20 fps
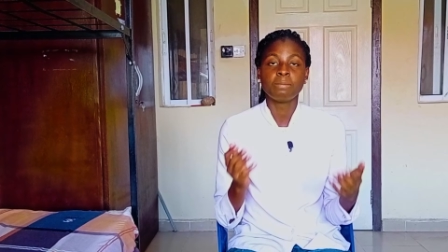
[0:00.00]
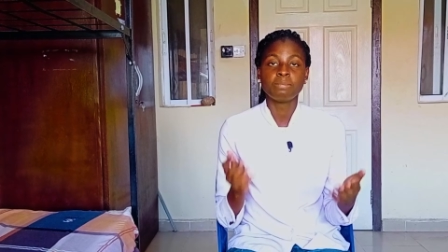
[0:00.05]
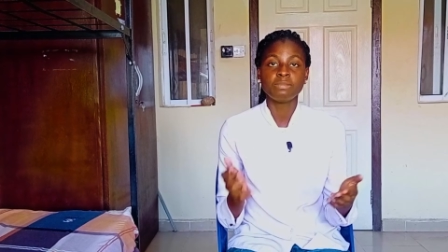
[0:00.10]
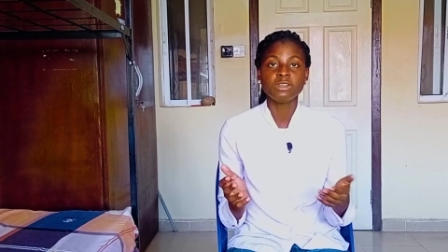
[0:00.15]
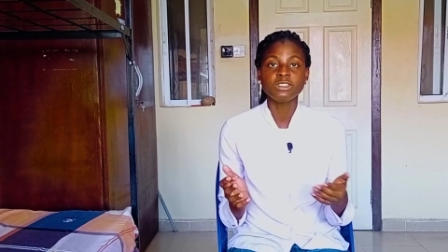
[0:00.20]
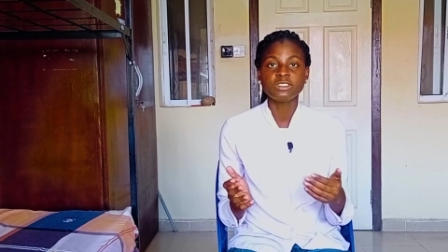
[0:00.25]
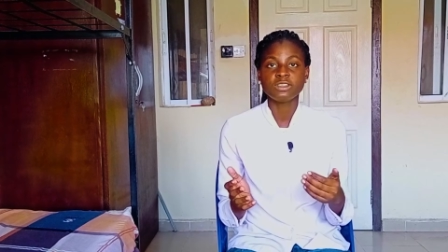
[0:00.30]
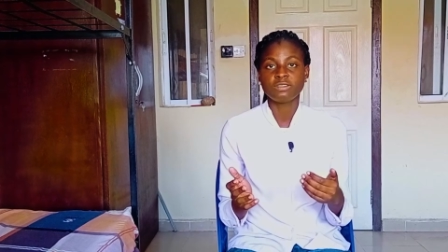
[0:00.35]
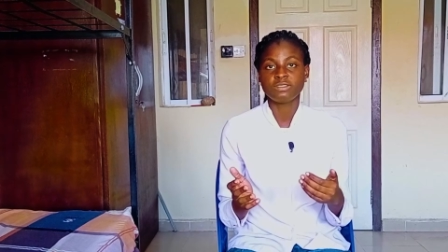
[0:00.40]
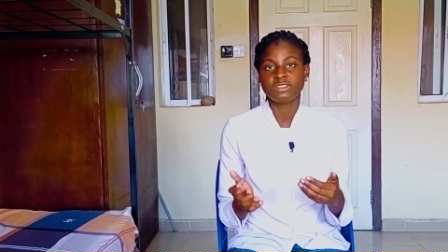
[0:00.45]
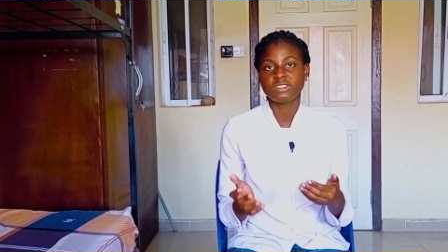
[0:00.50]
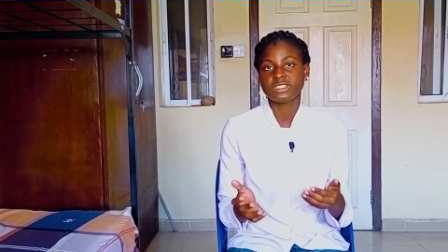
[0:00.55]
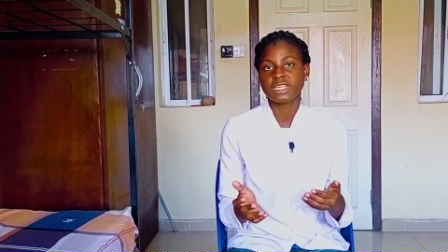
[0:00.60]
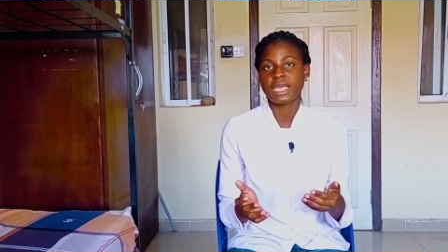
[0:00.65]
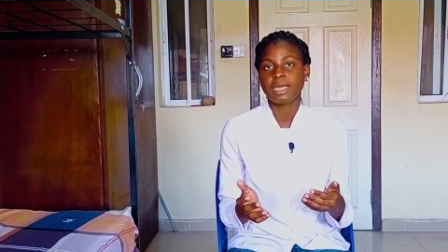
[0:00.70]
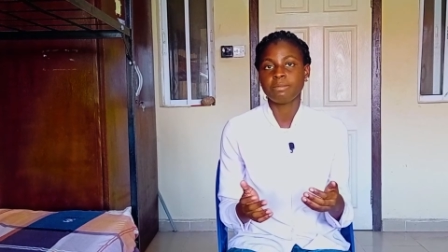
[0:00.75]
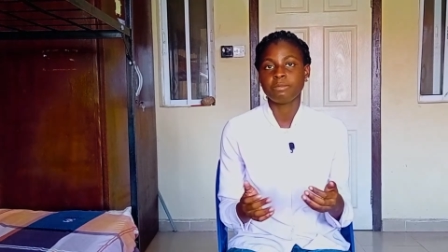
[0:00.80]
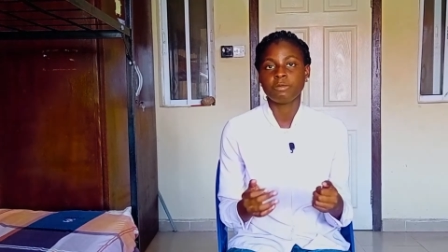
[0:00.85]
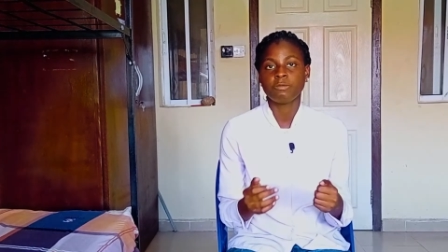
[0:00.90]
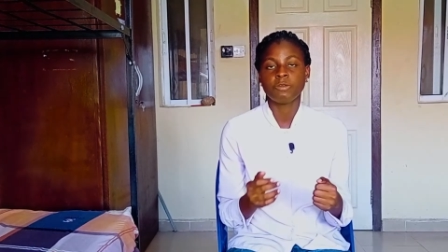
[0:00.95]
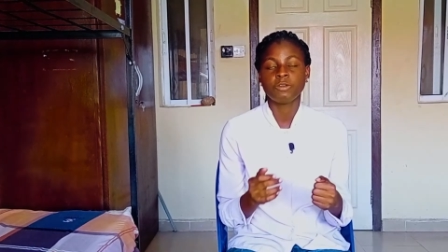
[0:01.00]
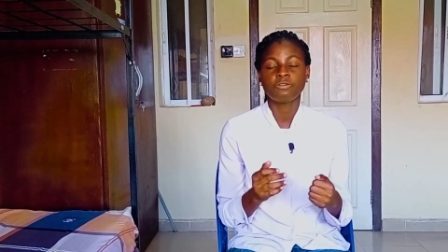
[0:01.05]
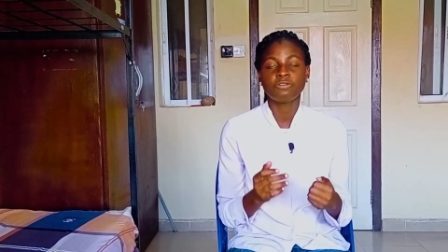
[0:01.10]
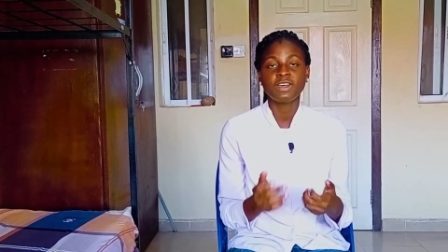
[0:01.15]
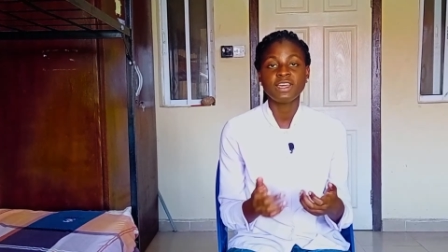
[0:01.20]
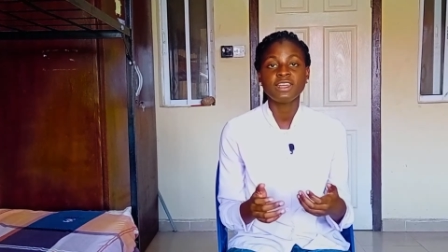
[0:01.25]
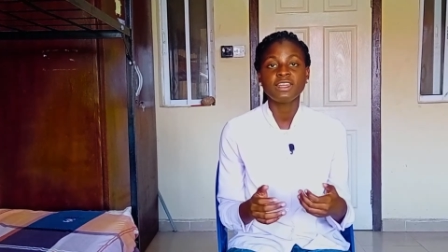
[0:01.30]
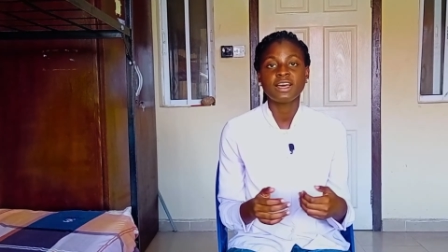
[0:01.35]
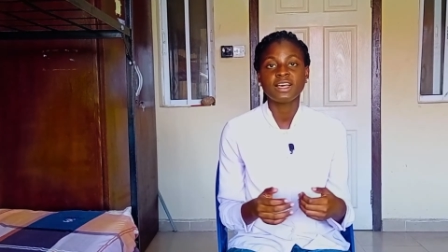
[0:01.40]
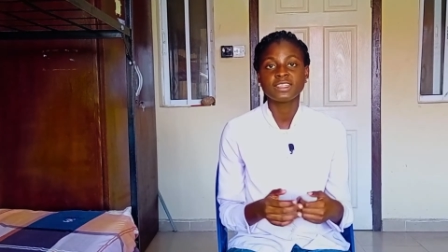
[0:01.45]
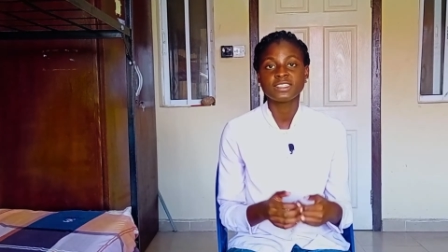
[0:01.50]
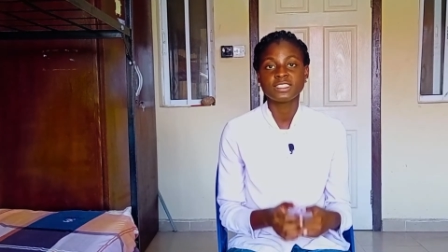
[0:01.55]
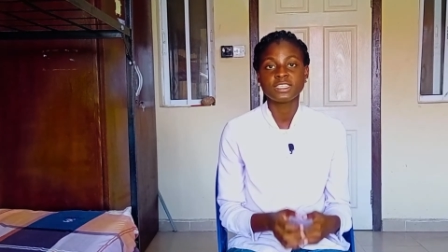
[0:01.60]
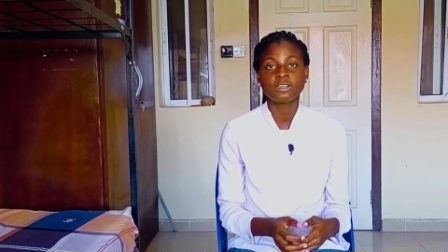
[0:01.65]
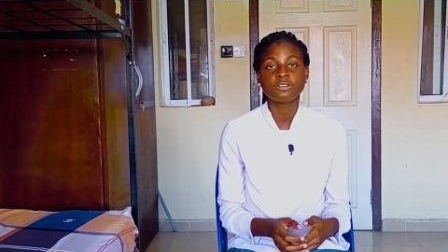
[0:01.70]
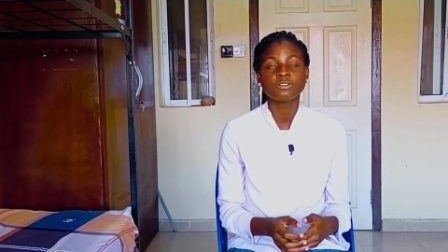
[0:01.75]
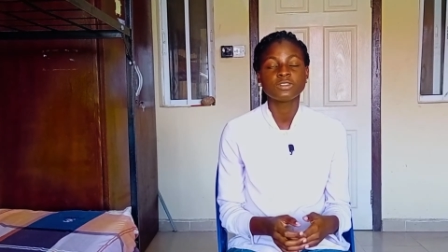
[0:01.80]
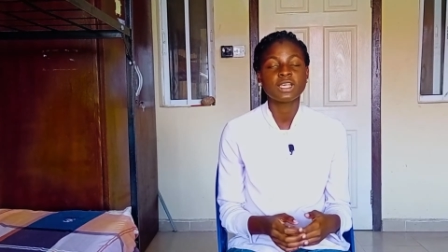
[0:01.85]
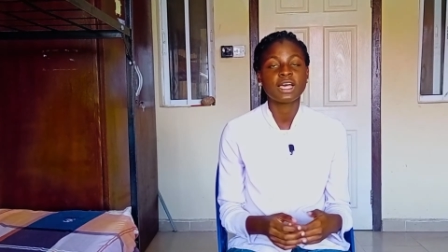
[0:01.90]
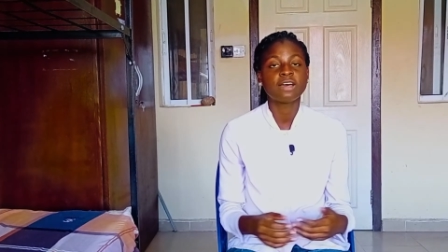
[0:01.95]
Most of the time, we find
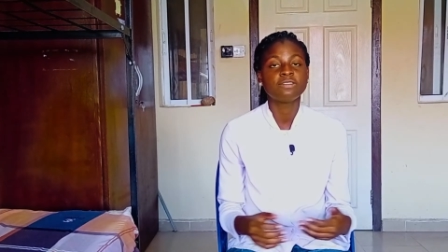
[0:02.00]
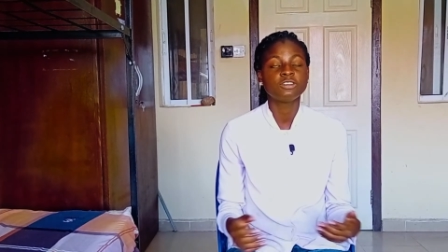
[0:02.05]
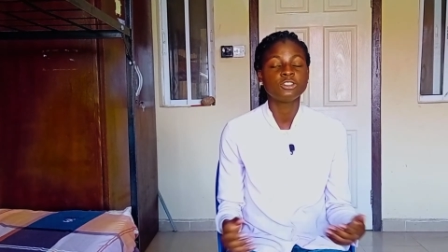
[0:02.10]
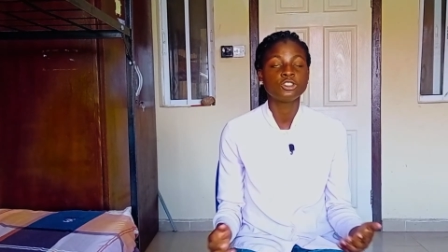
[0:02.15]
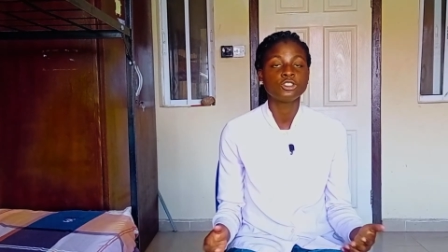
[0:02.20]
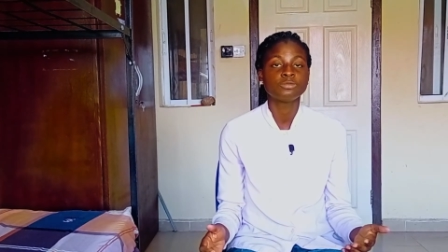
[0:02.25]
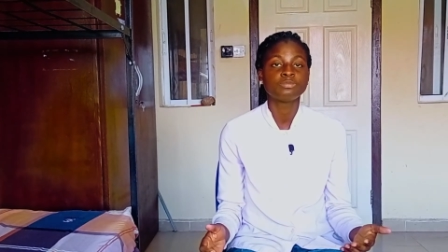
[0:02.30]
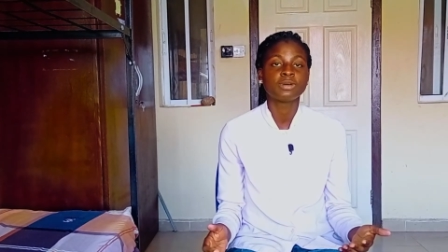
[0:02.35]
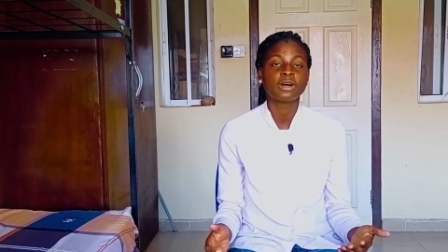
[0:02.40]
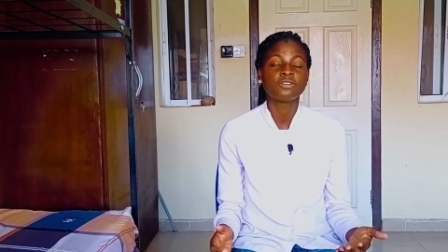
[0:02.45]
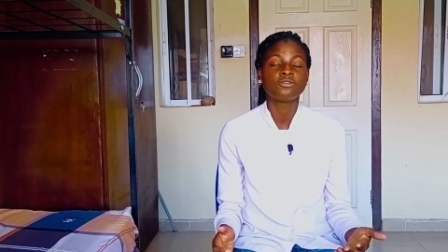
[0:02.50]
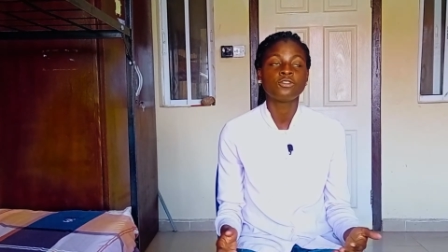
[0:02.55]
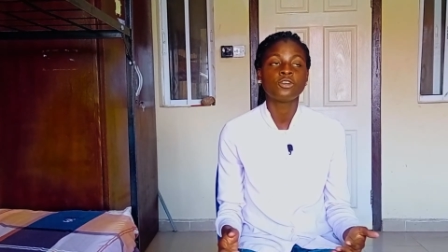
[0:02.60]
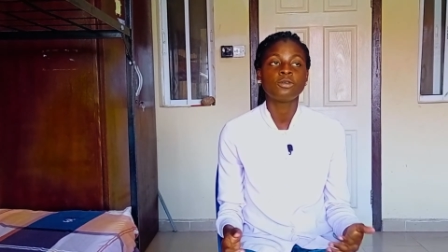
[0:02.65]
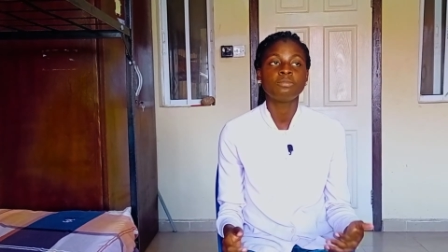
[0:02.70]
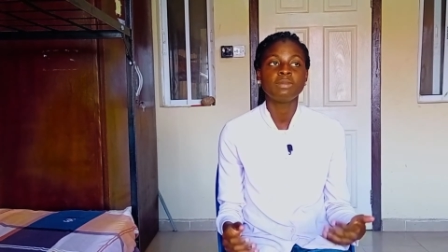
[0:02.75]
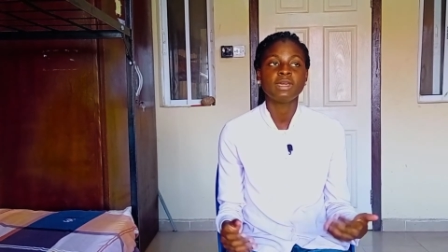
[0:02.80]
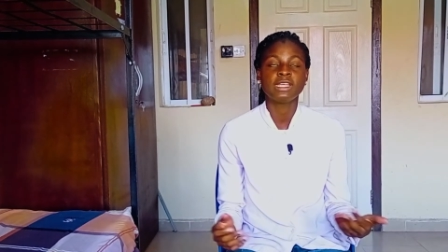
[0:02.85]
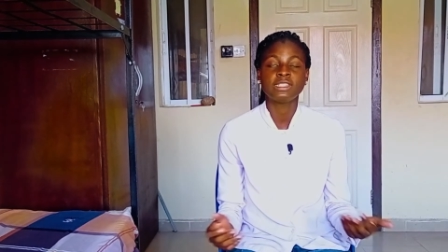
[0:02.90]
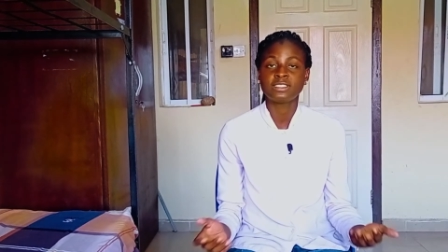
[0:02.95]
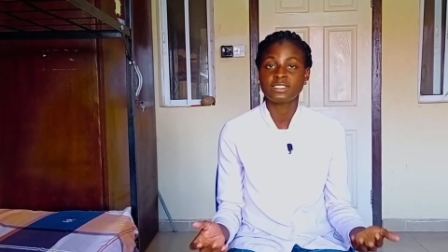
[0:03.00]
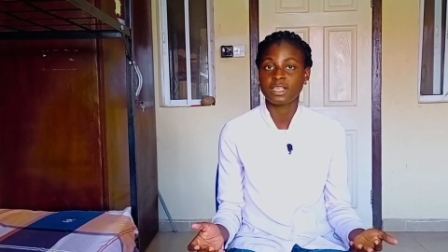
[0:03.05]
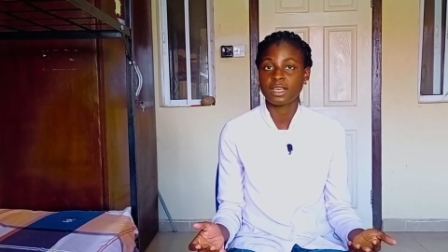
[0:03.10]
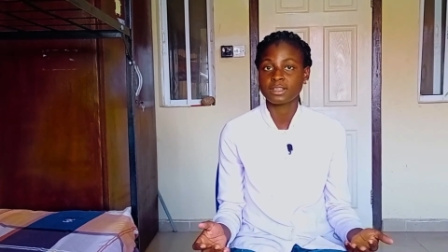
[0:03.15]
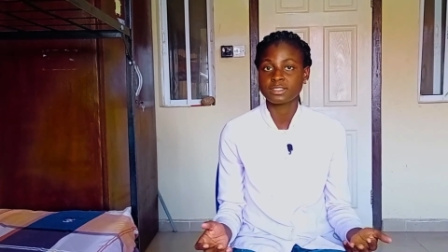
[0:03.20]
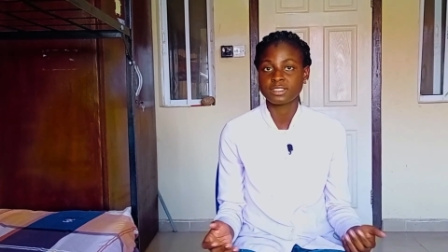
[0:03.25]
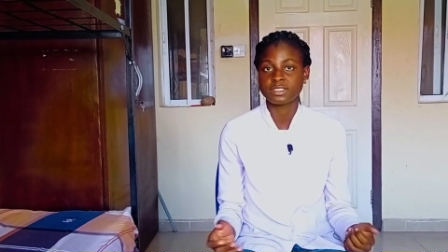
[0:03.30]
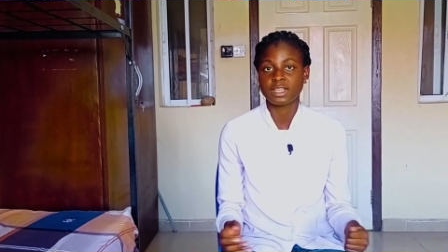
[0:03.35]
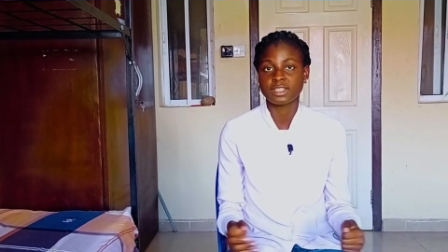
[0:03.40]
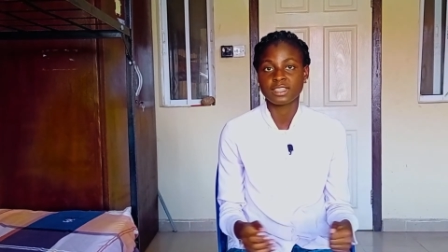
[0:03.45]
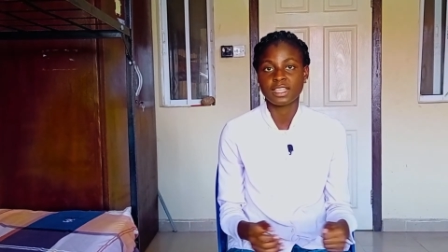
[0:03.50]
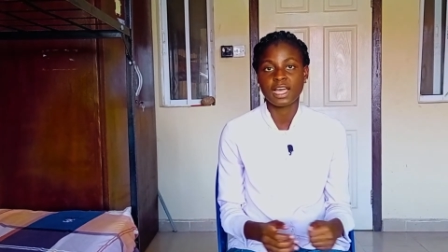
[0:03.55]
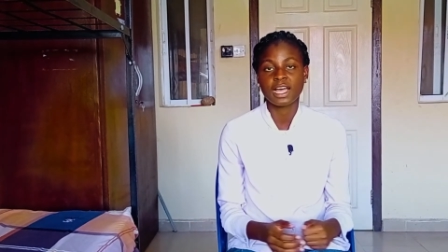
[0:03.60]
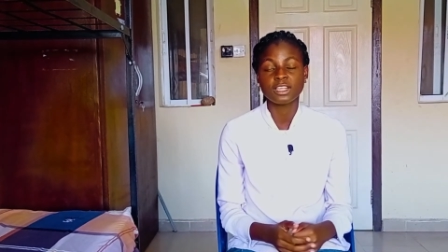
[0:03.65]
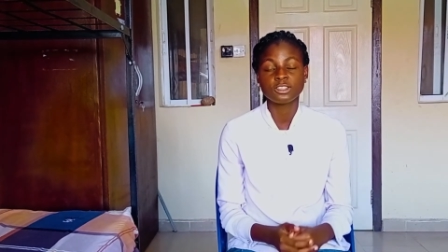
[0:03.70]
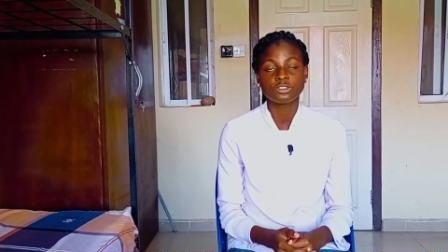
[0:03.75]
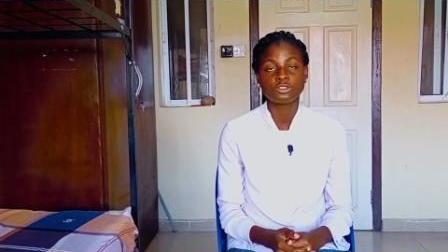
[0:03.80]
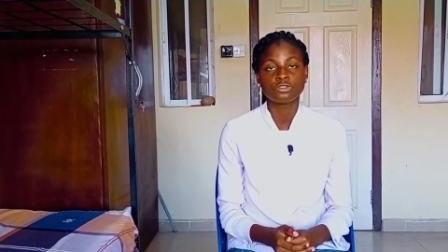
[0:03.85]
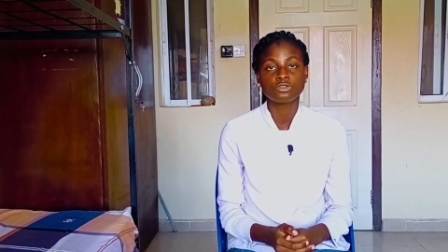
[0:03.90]
ourselves having to perform a task that has